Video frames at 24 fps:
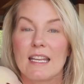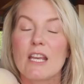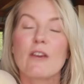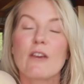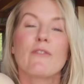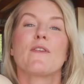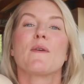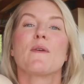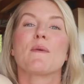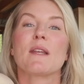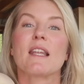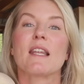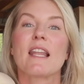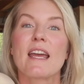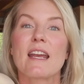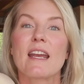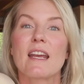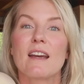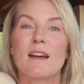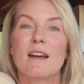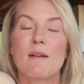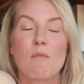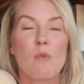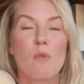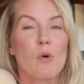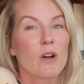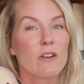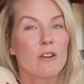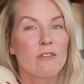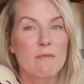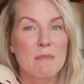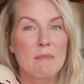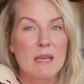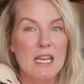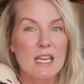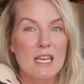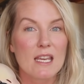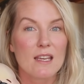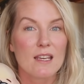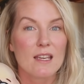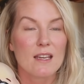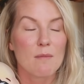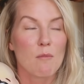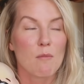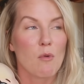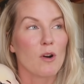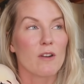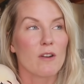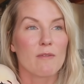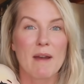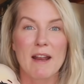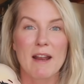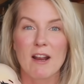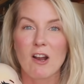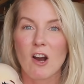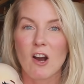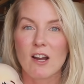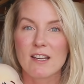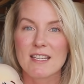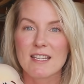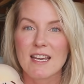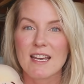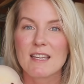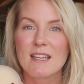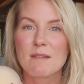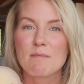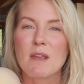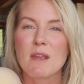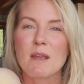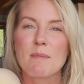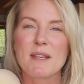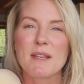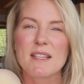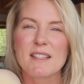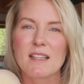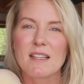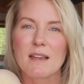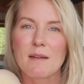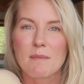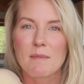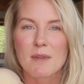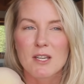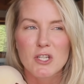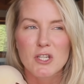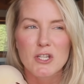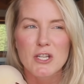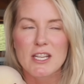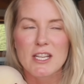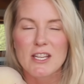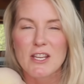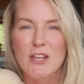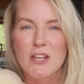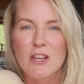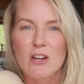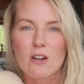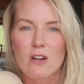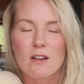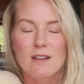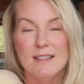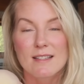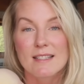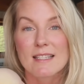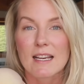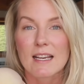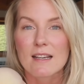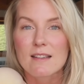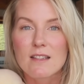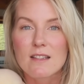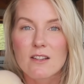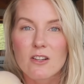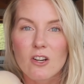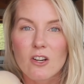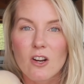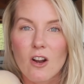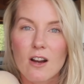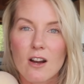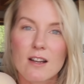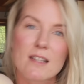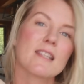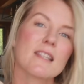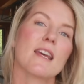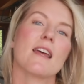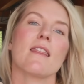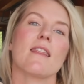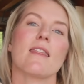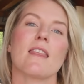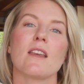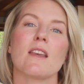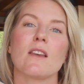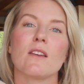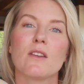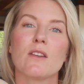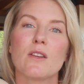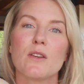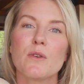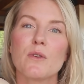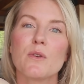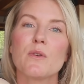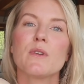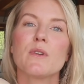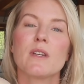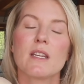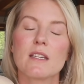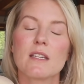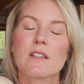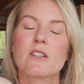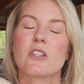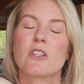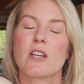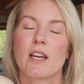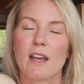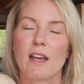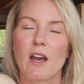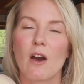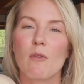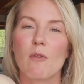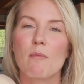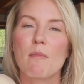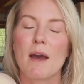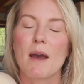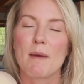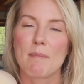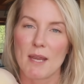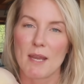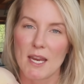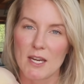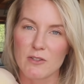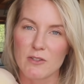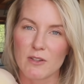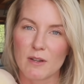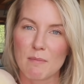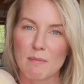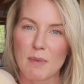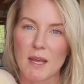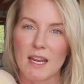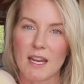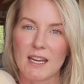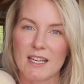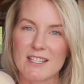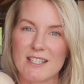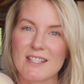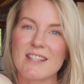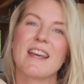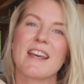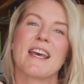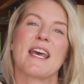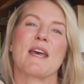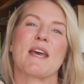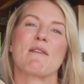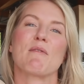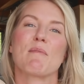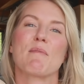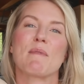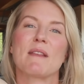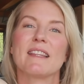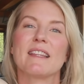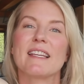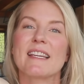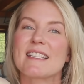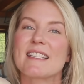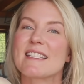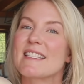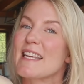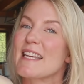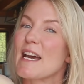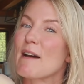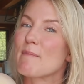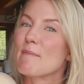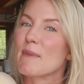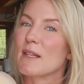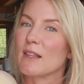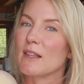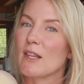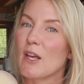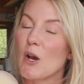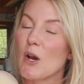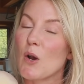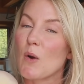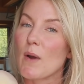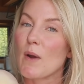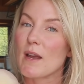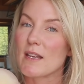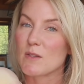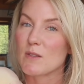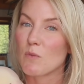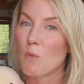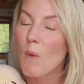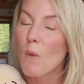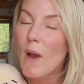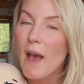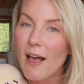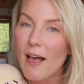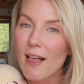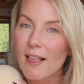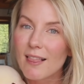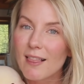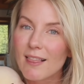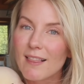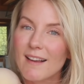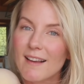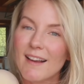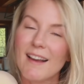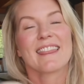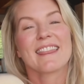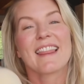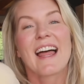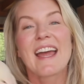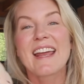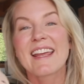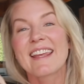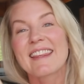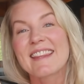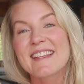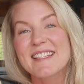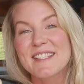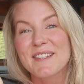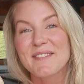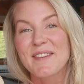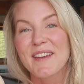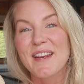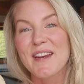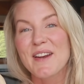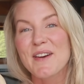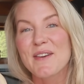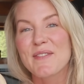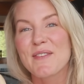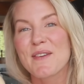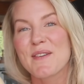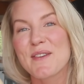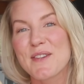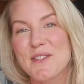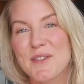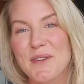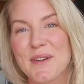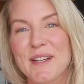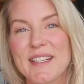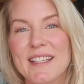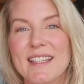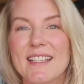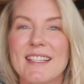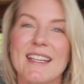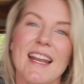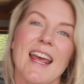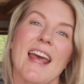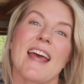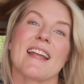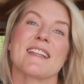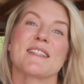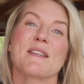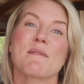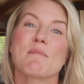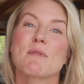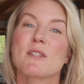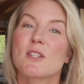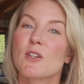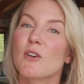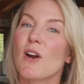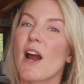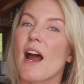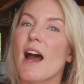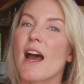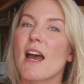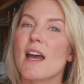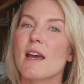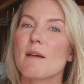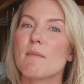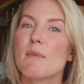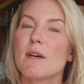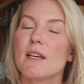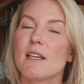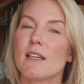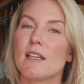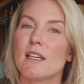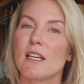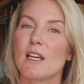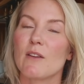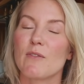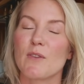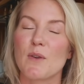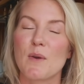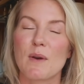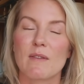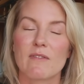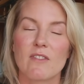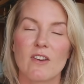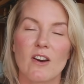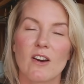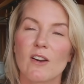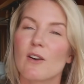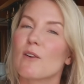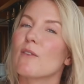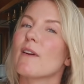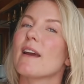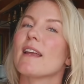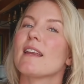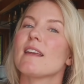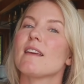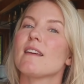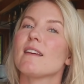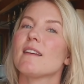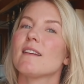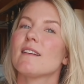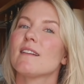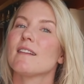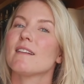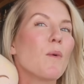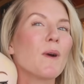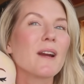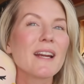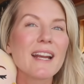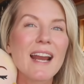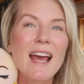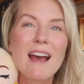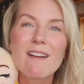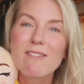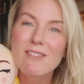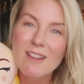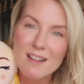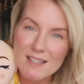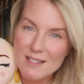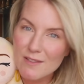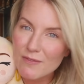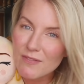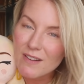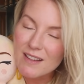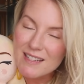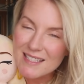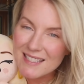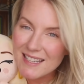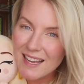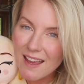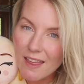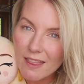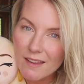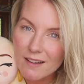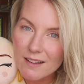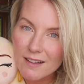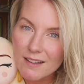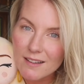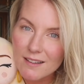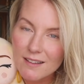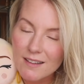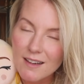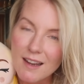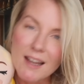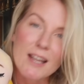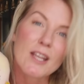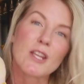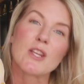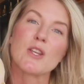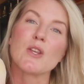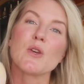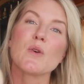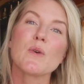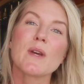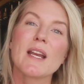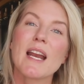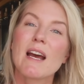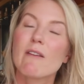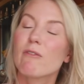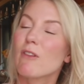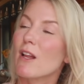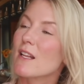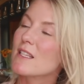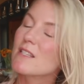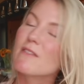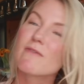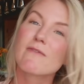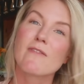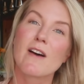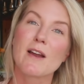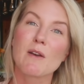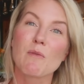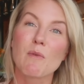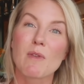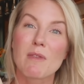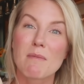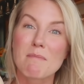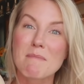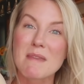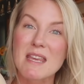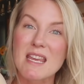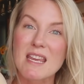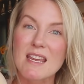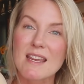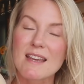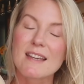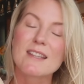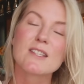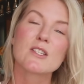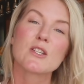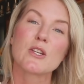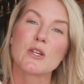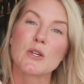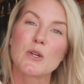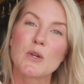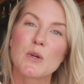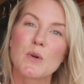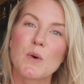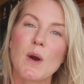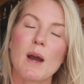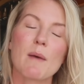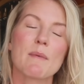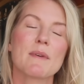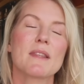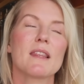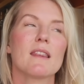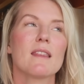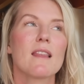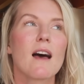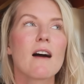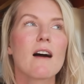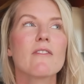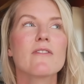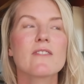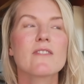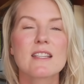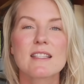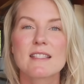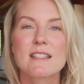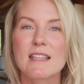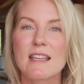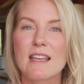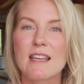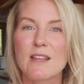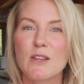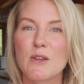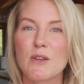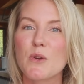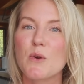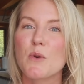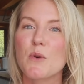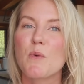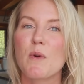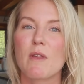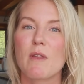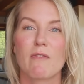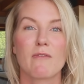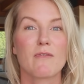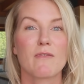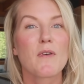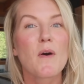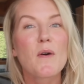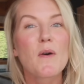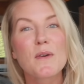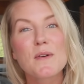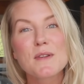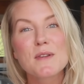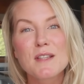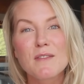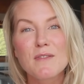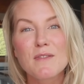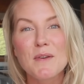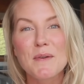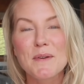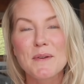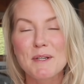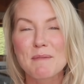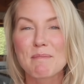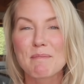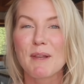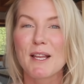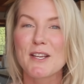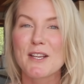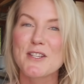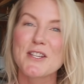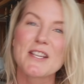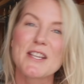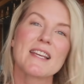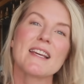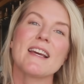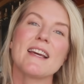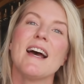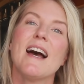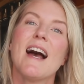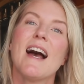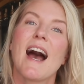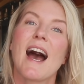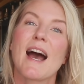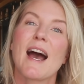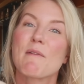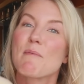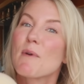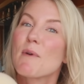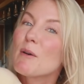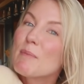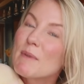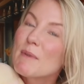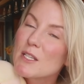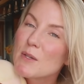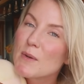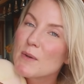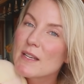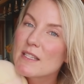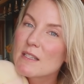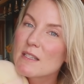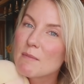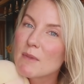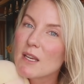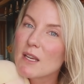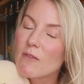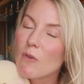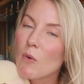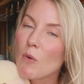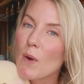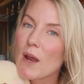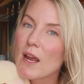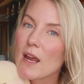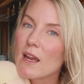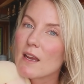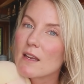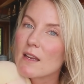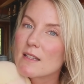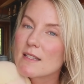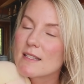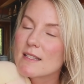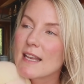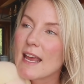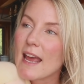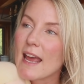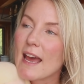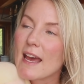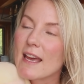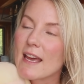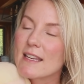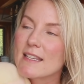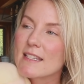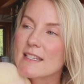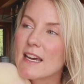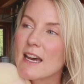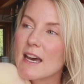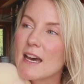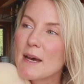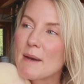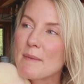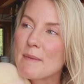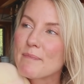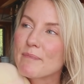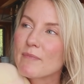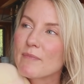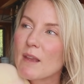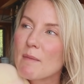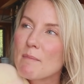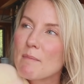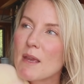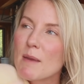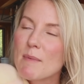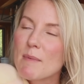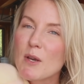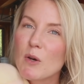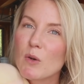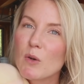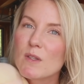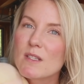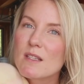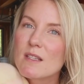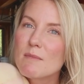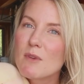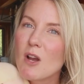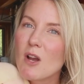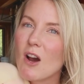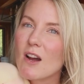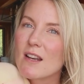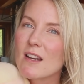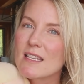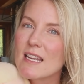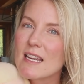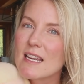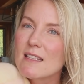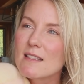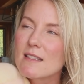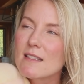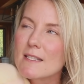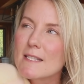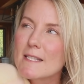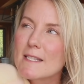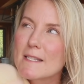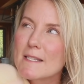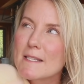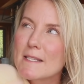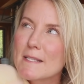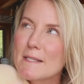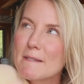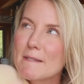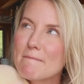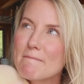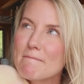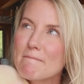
If you would like more of me, more of my content, maybe some cheekier, sexier content, then you need to check out my Patreon page. It will be linked down below as well. Like this video if you enjoyed it and subscribe if you have not already. We're gonna have lots of fun together. You can have lots of fun with me too. I would love to see you with photos of you and your plushie. I will be doing some giveaways and um, maybe hold some contests.